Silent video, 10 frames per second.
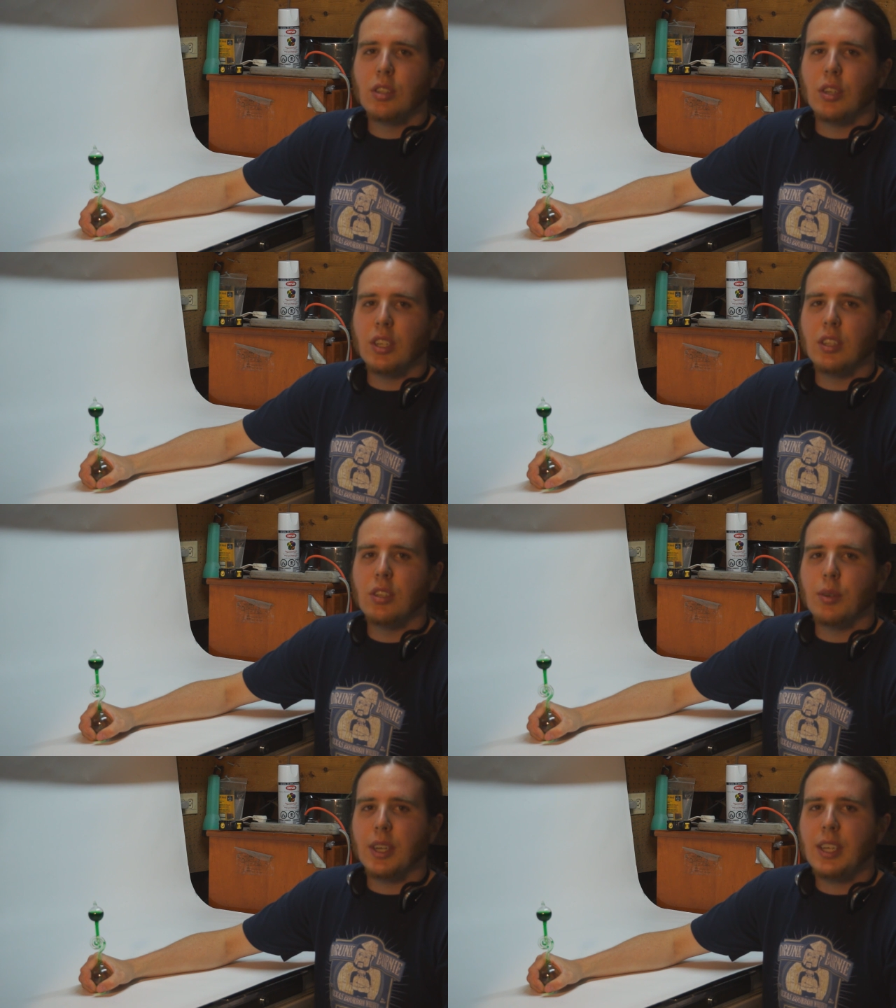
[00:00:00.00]
turning
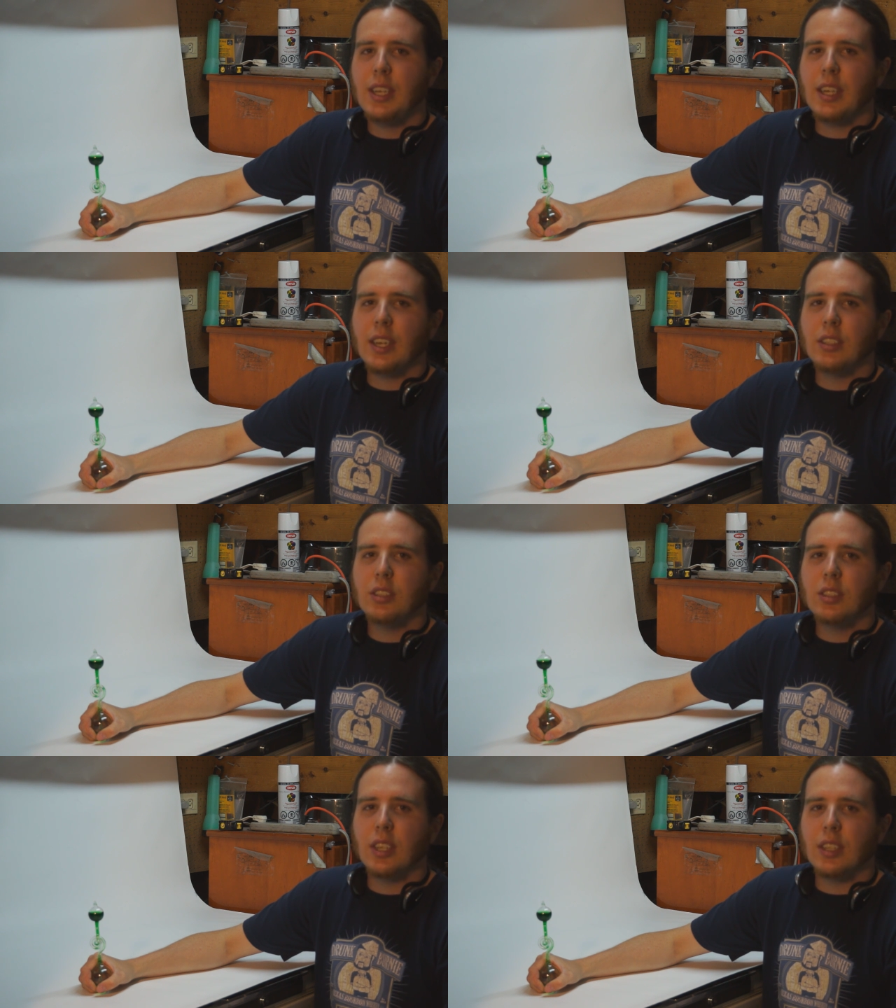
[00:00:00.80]
into a heat
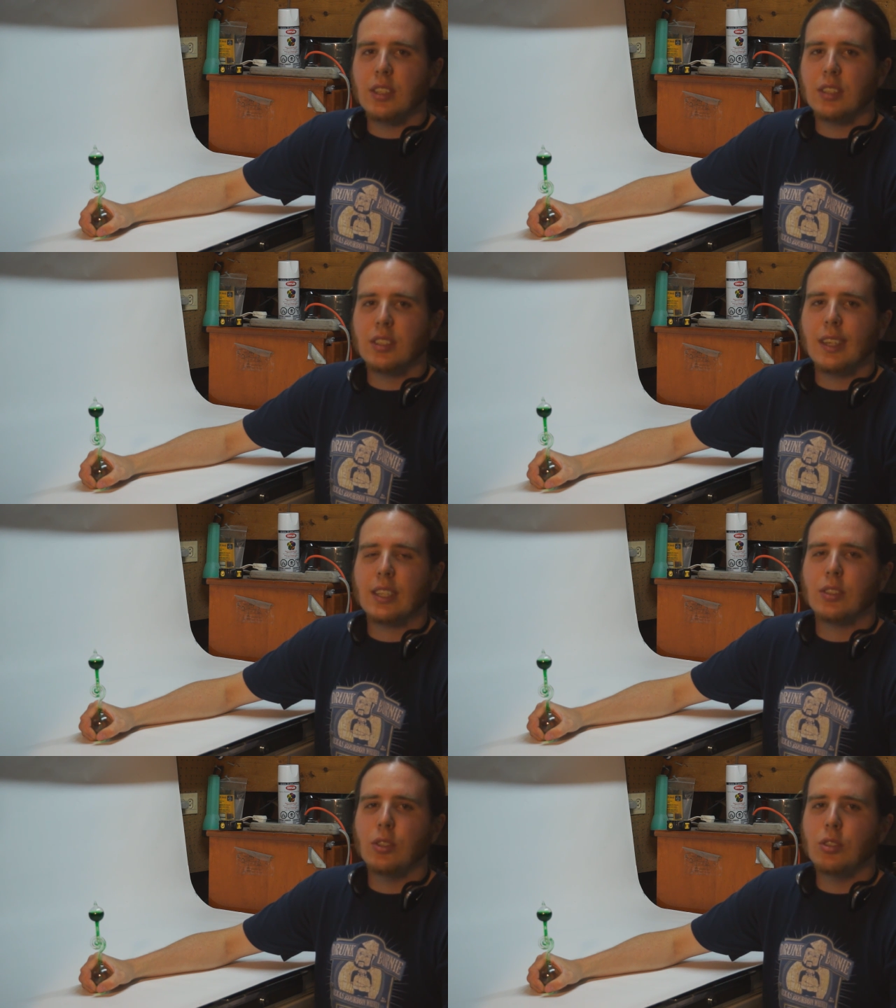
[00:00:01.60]
engine that doesn't
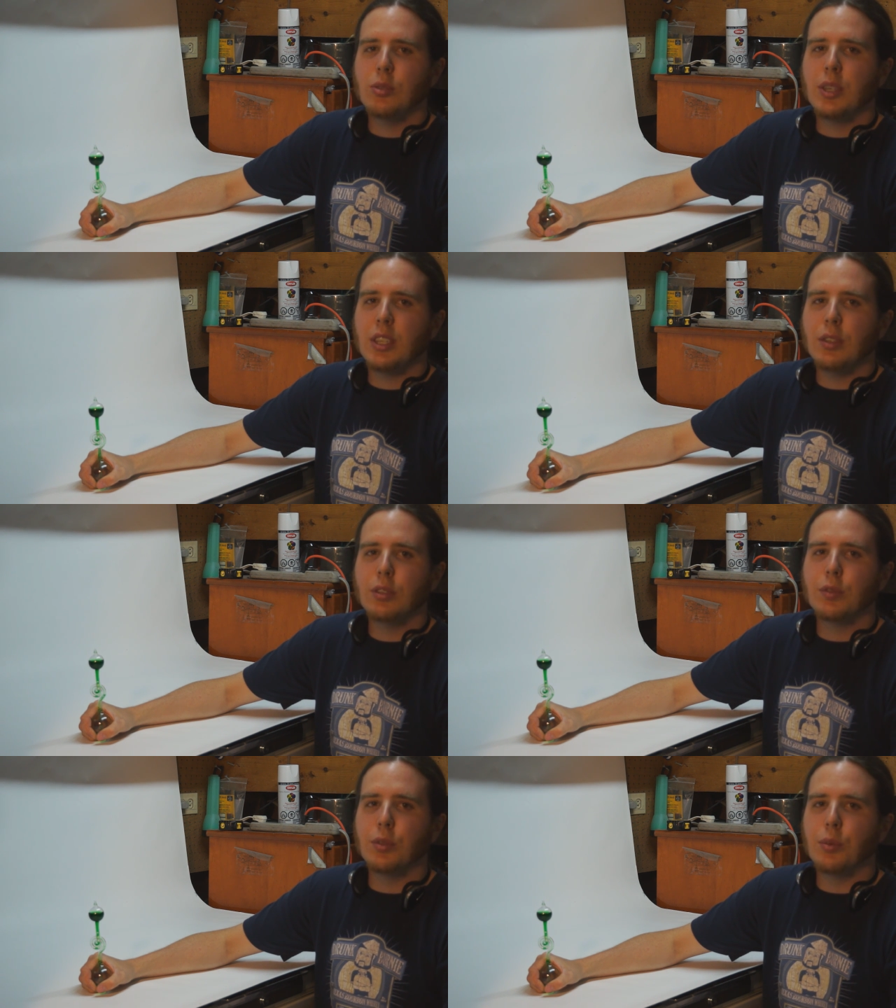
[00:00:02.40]
actually do any
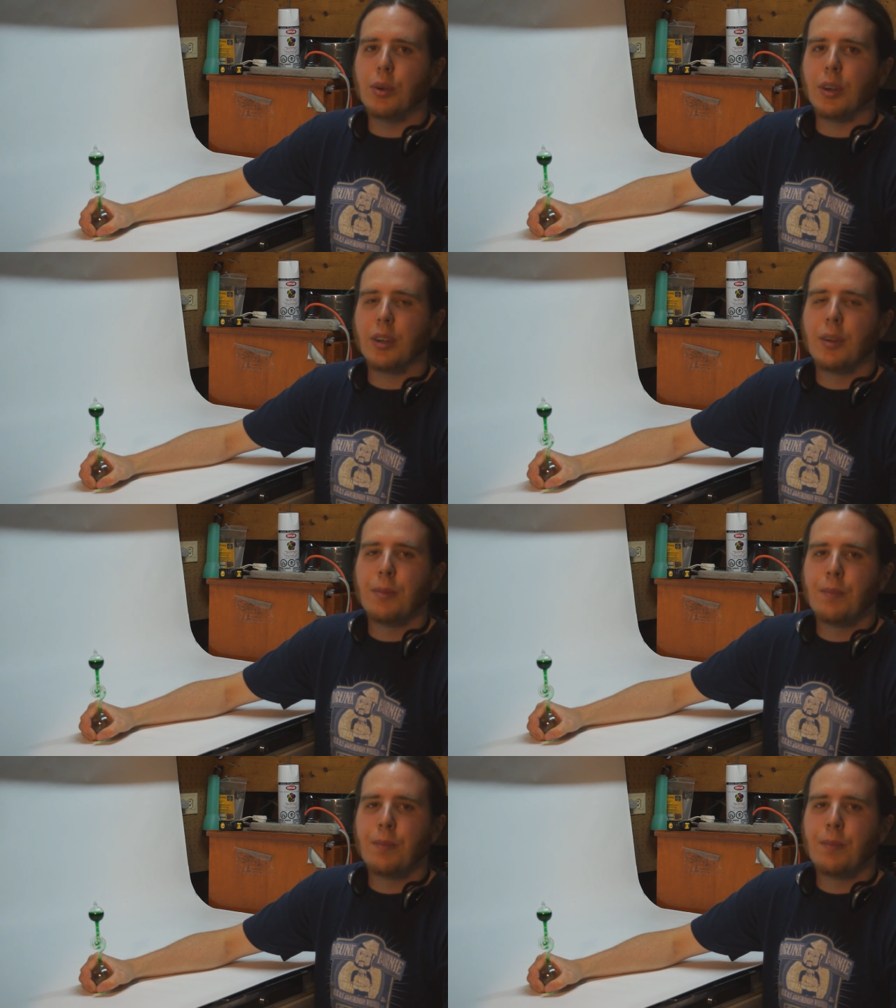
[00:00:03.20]
useful work.